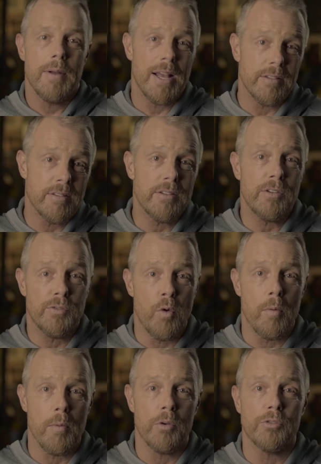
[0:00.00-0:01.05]
As this is
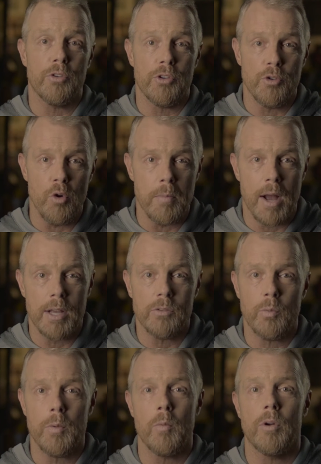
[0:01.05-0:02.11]
foremost on your minds,
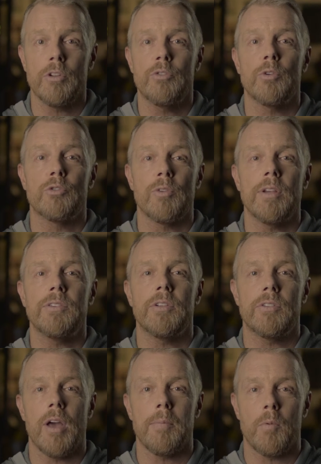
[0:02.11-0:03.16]
we wanted to address the
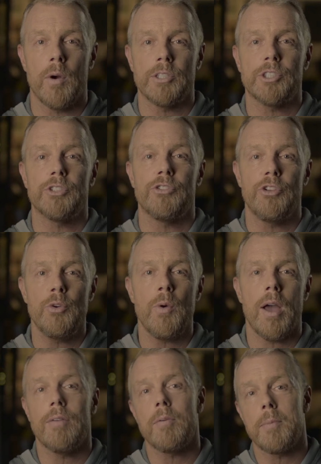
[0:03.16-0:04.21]
top questions you
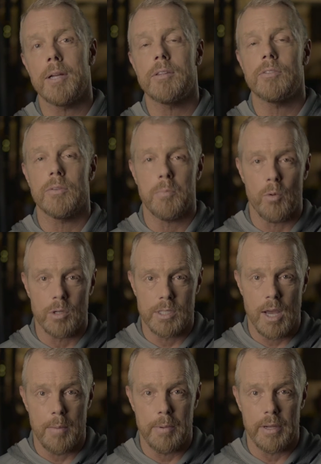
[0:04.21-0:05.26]
have about this important
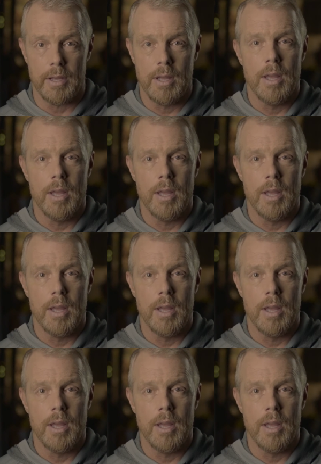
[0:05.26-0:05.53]
topic.